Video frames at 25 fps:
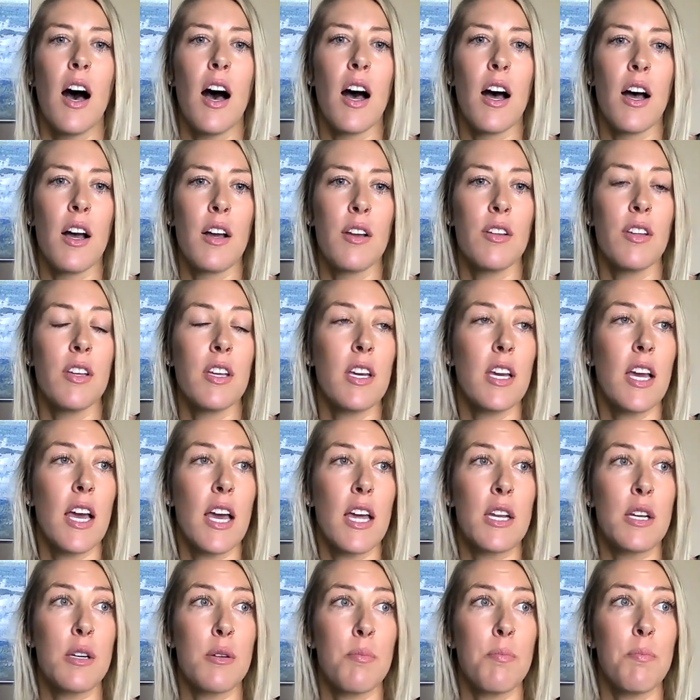Uh,
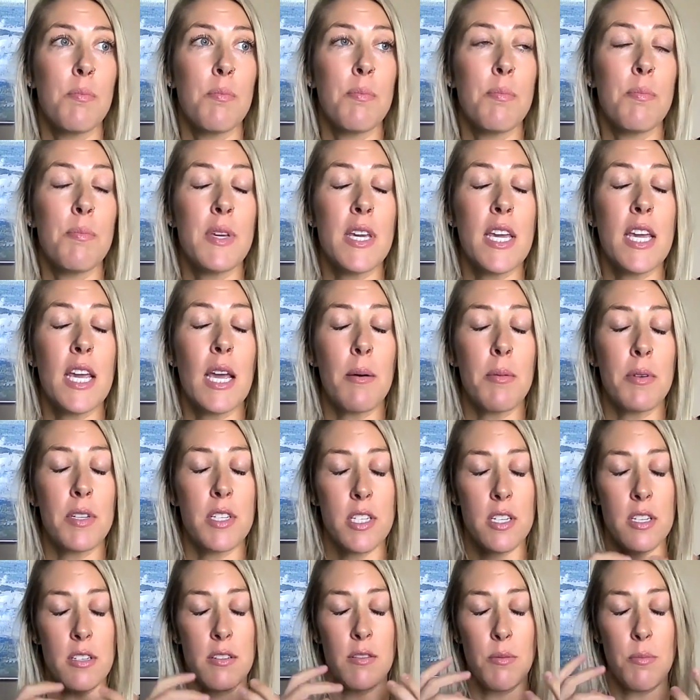and being
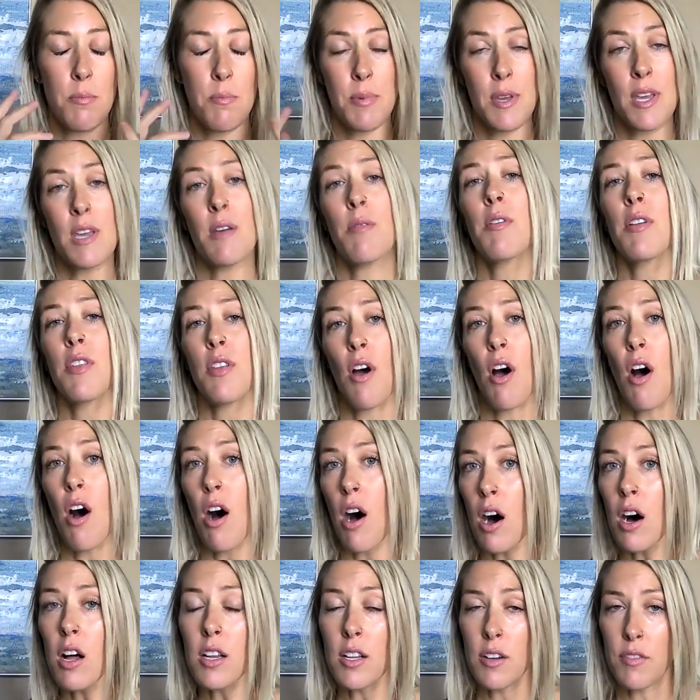able to be with
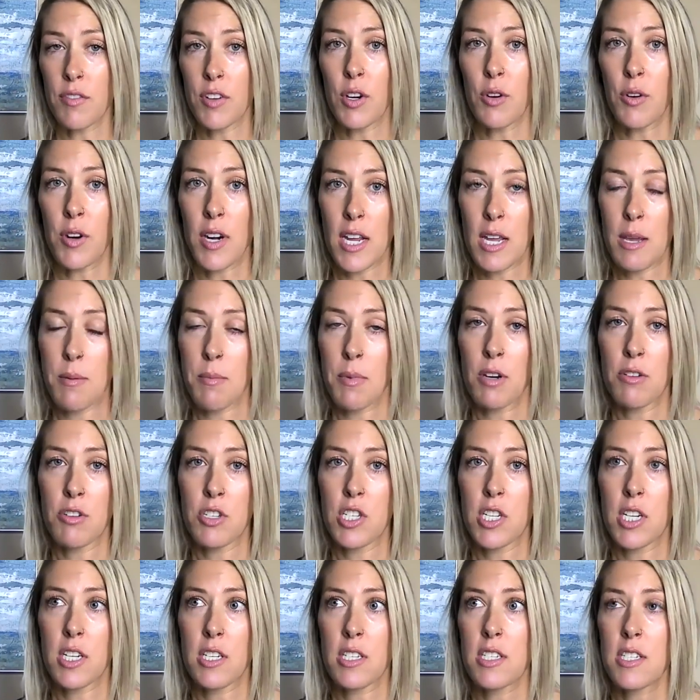all of your
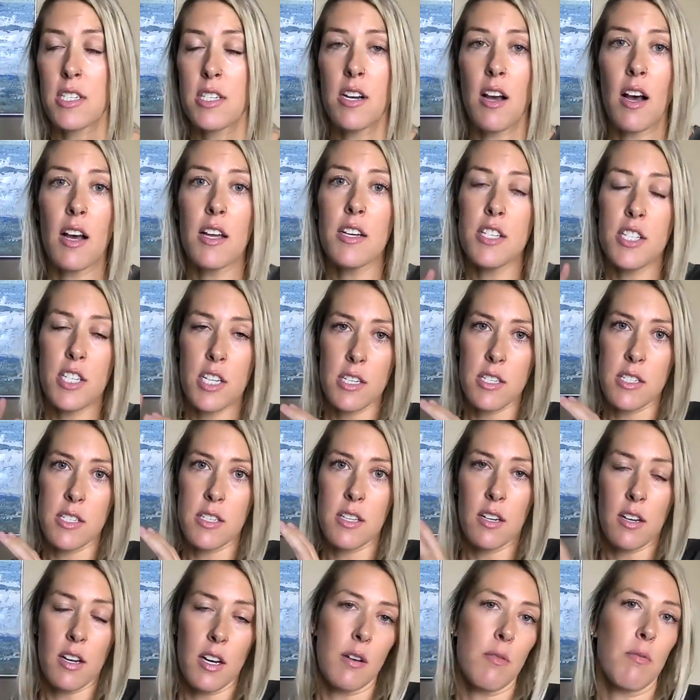emotions, not
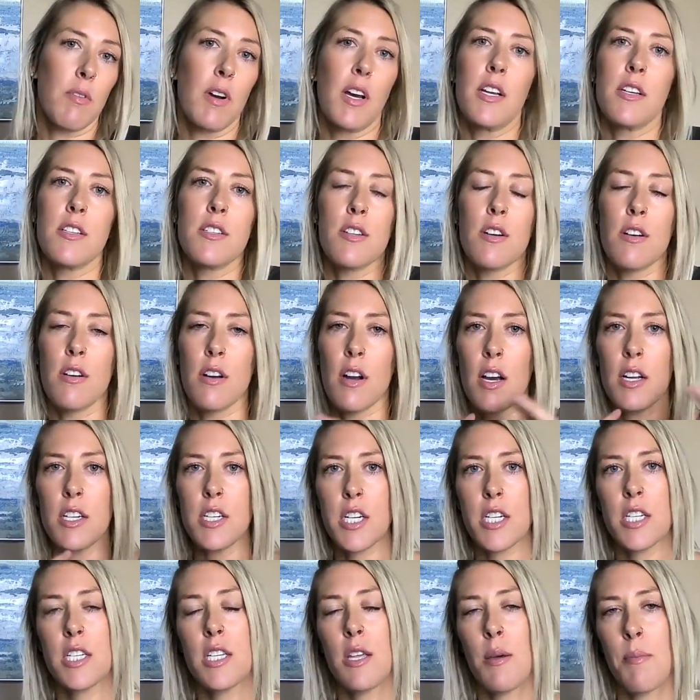just the good ones or
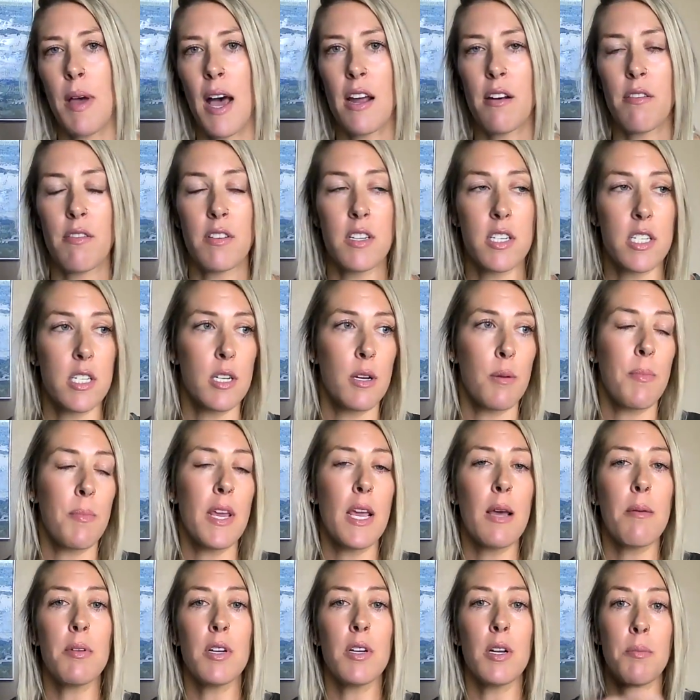not just the bad ones, to
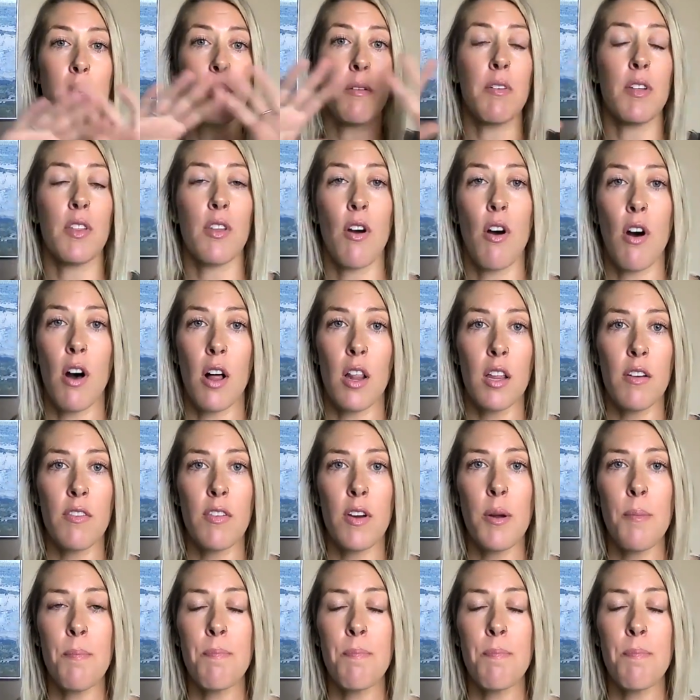be able to be with all of